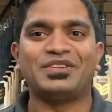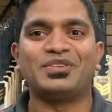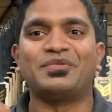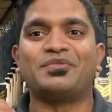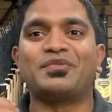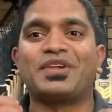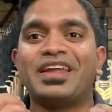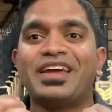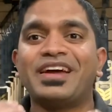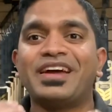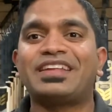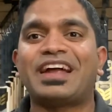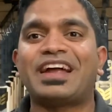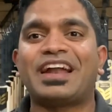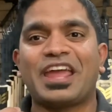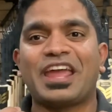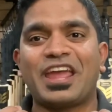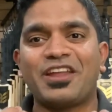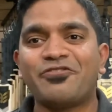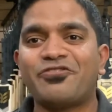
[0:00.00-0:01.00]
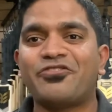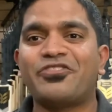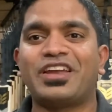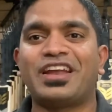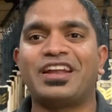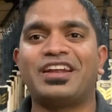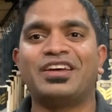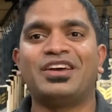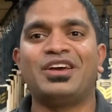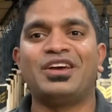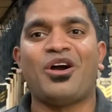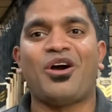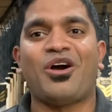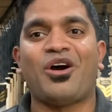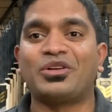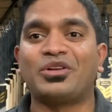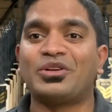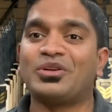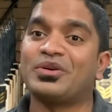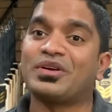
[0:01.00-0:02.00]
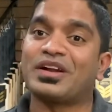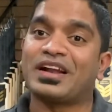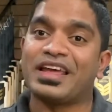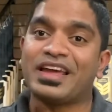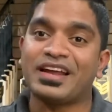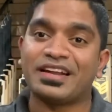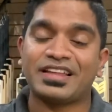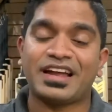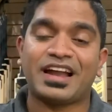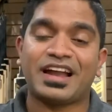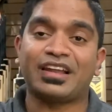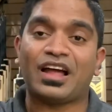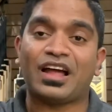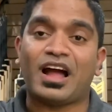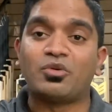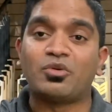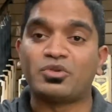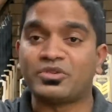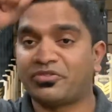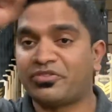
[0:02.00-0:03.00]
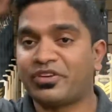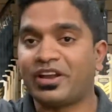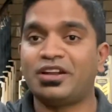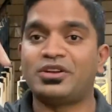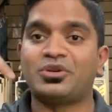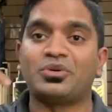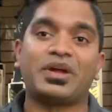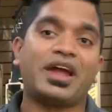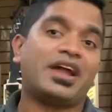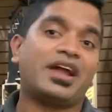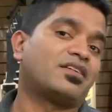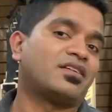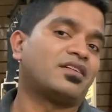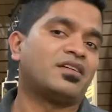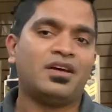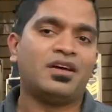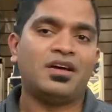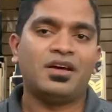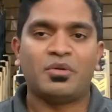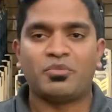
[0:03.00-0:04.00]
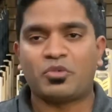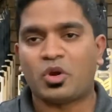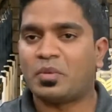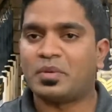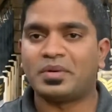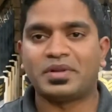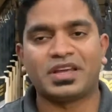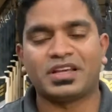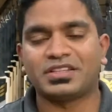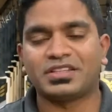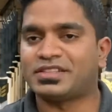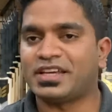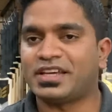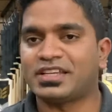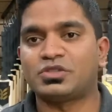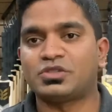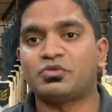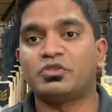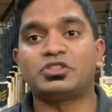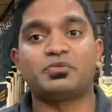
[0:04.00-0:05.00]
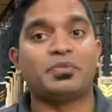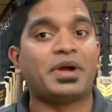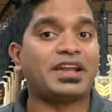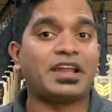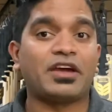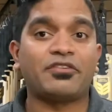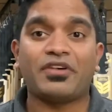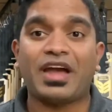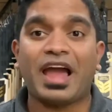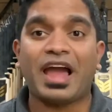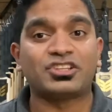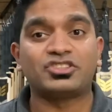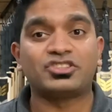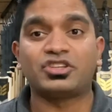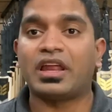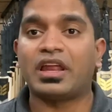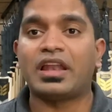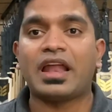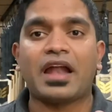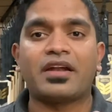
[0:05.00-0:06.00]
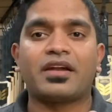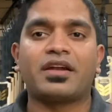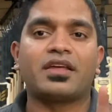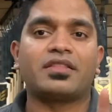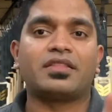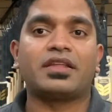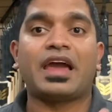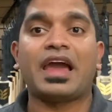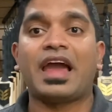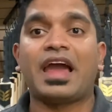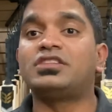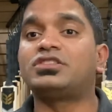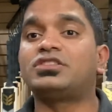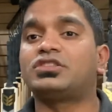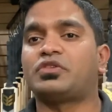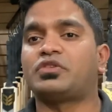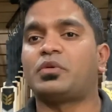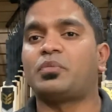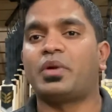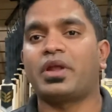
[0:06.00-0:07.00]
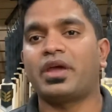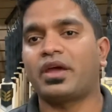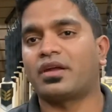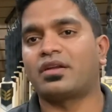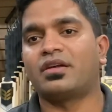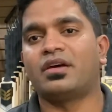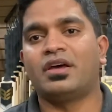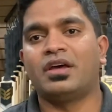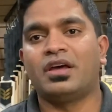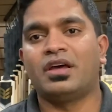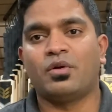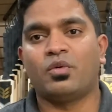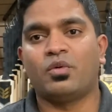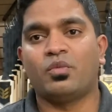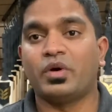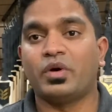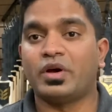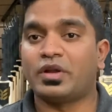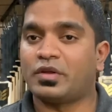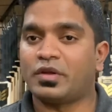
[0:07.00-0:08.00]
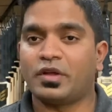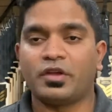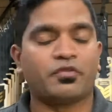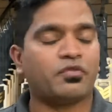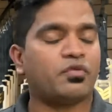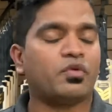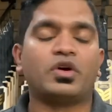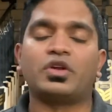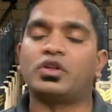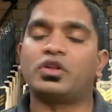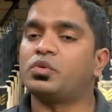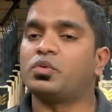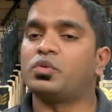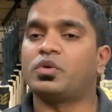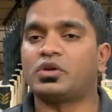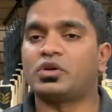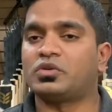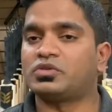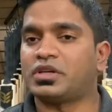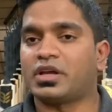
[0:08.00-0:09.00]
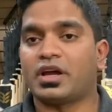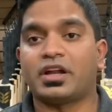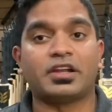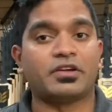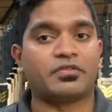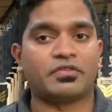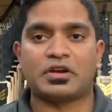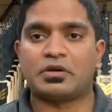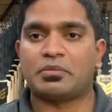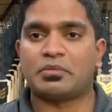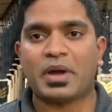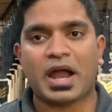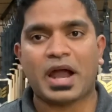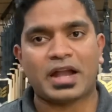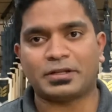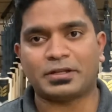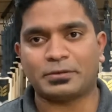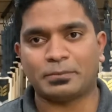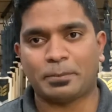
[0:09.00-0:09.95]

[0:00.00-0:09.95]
clear that infield or clear that outer field to get probably a 6, which might have actually landed in the hands of a player if you were using a different bat.